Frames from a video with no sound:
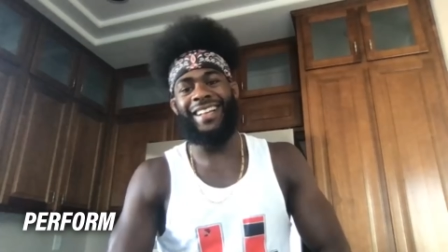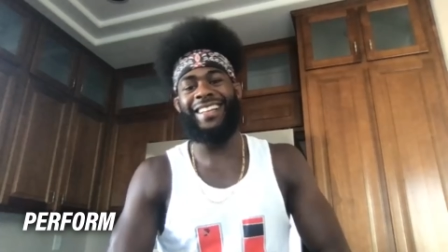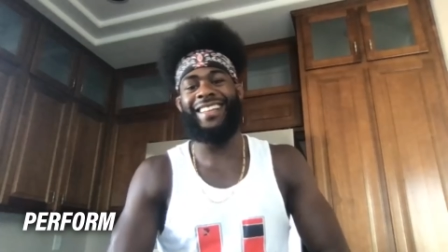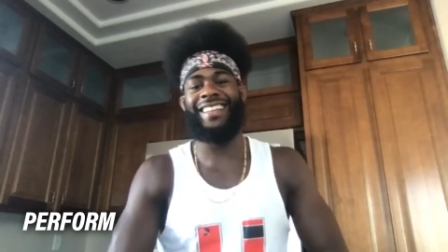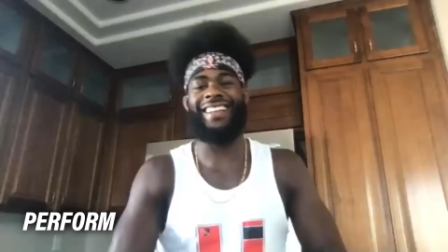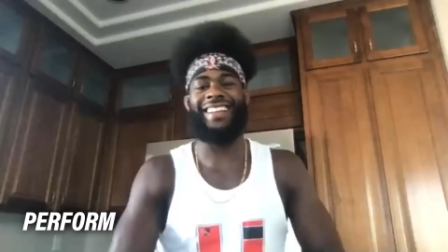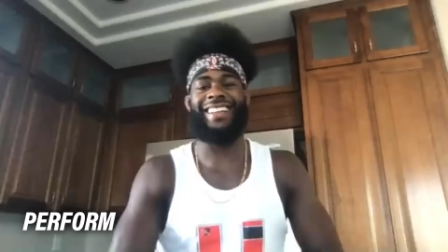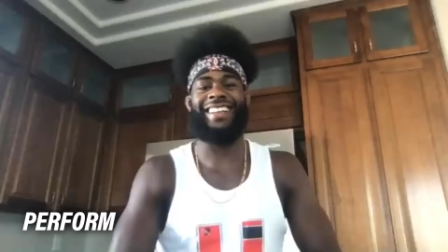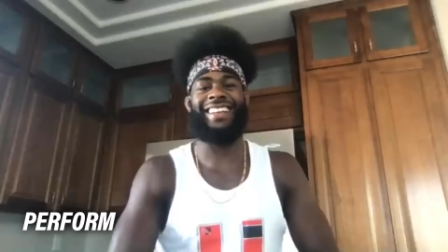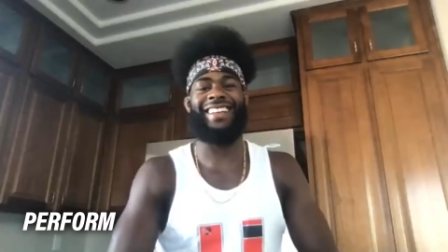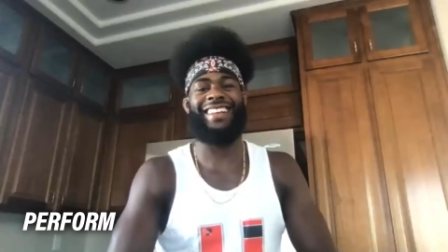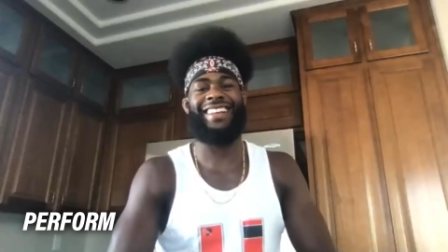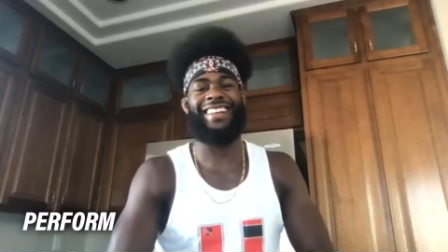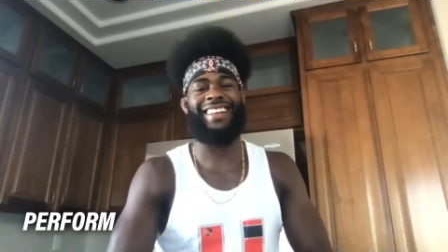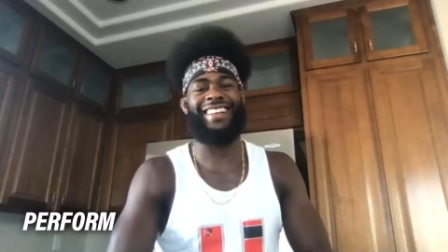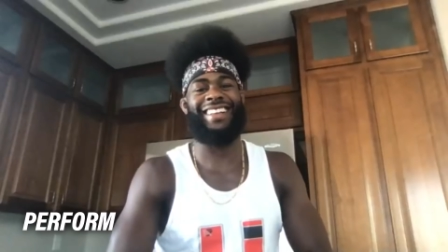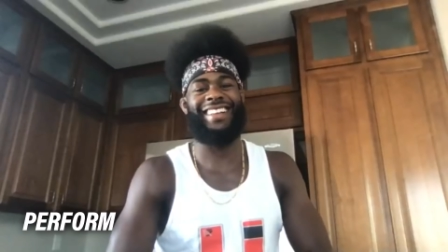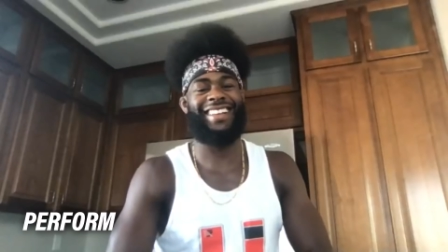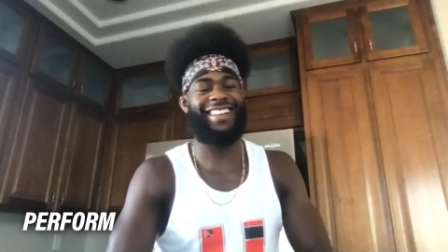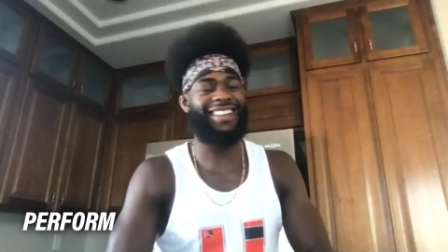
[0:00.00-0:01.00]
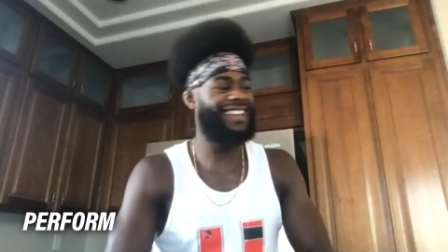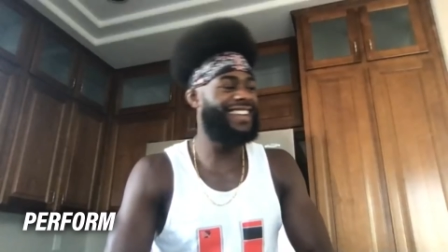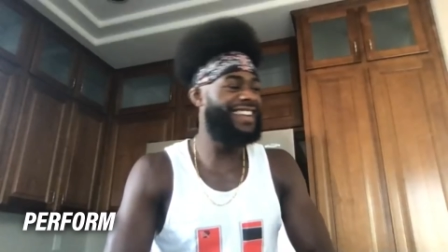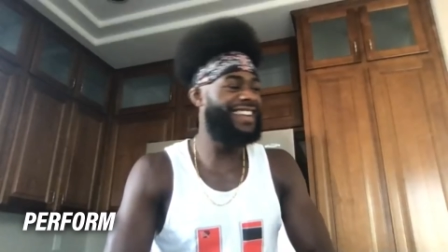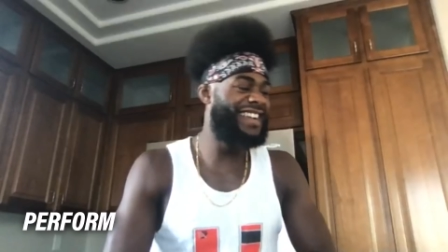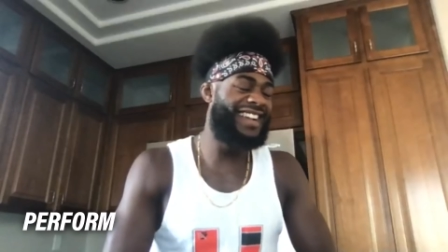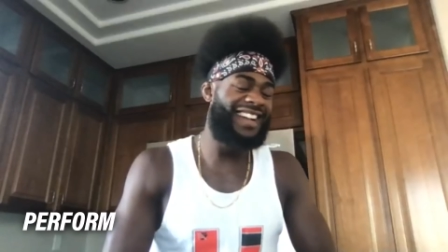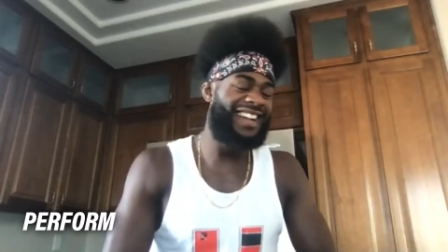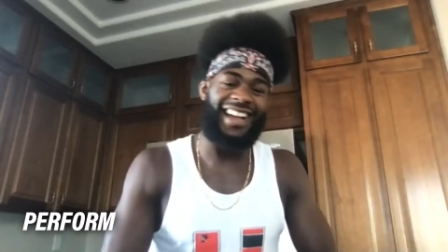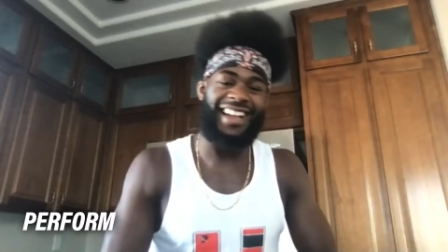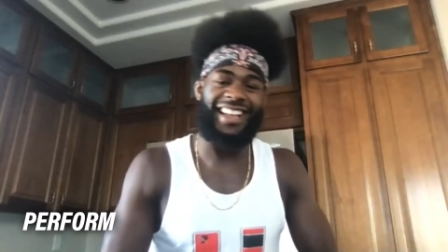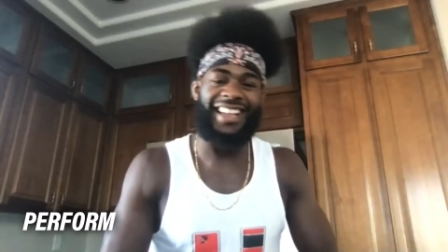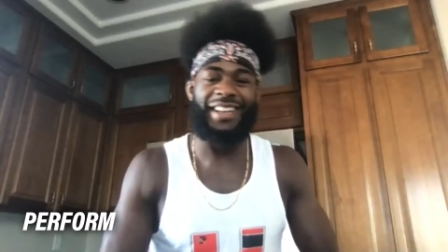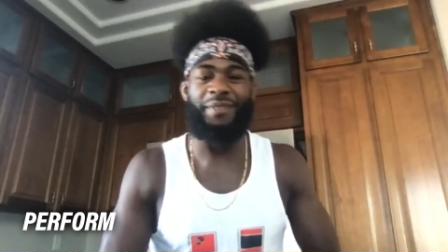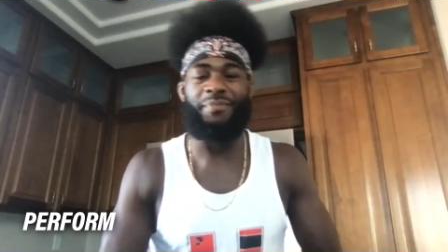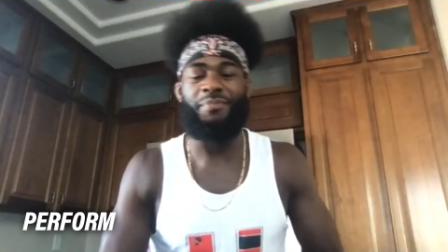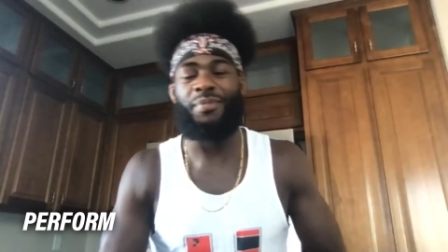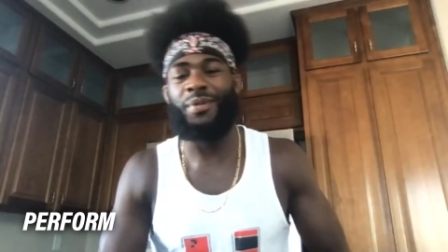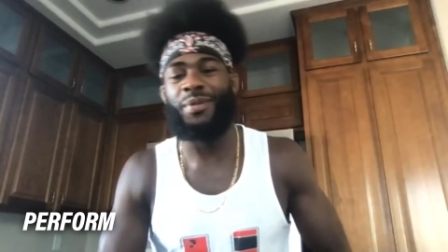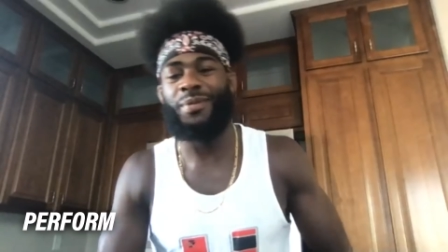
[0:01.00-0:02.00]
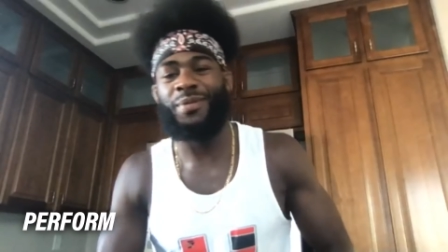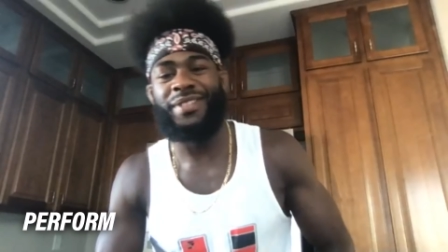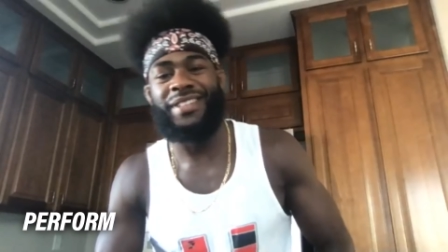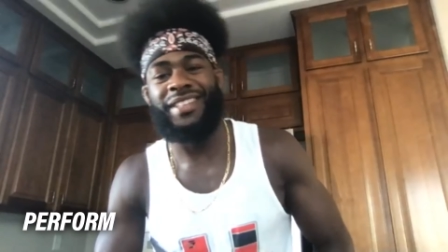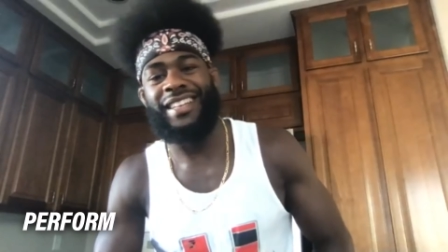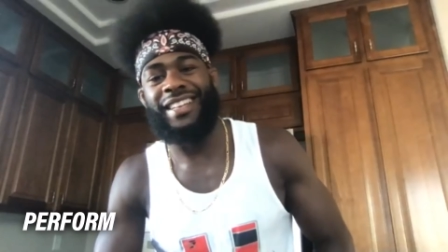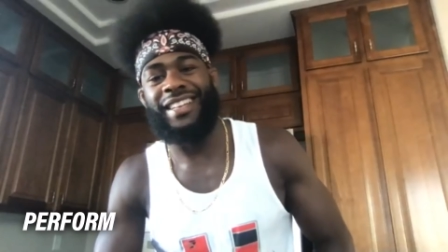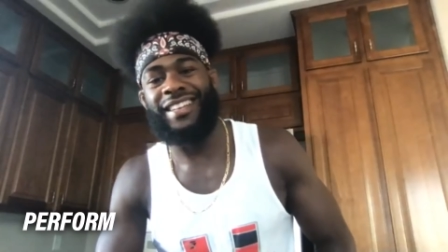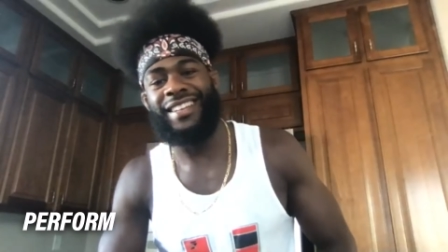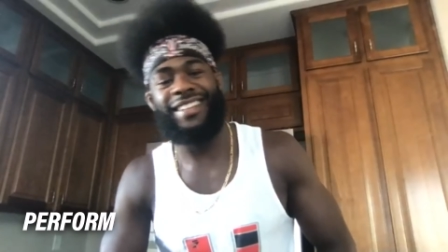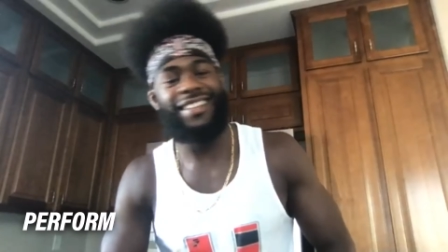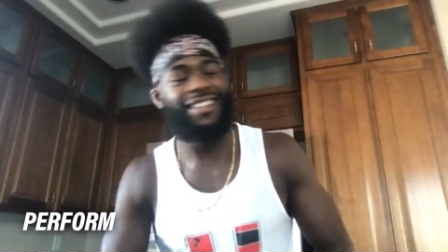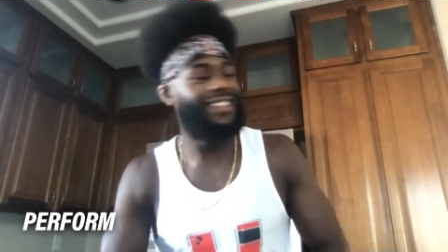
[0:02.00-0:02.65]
I get a broomstick.